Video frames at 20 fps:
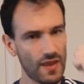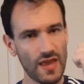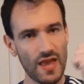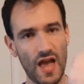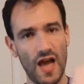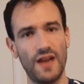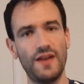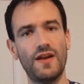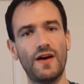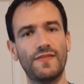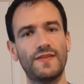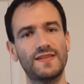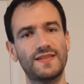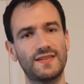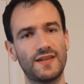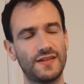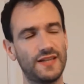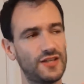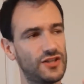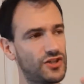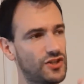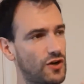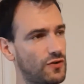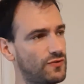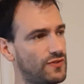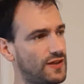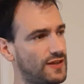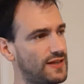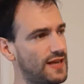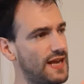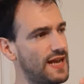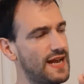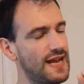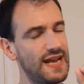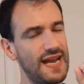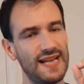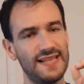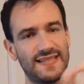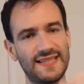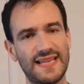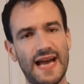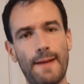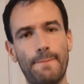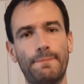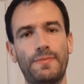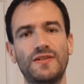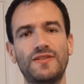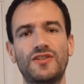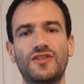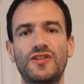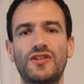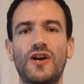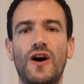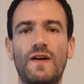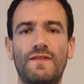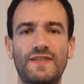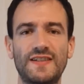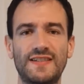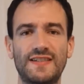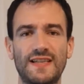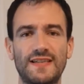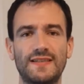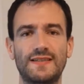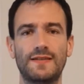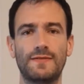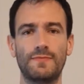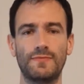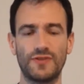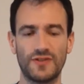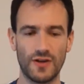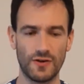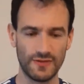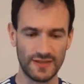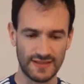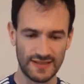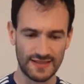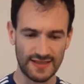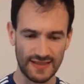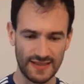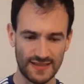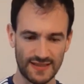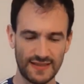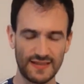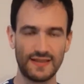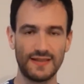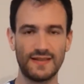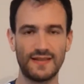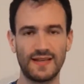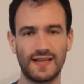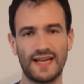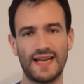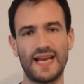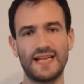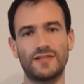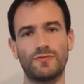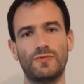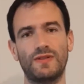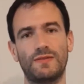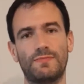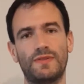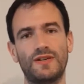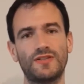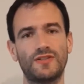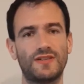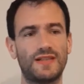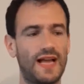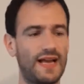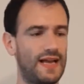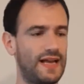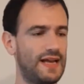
Another study showed that it dampens the nervous system. So it's the connection with the muscle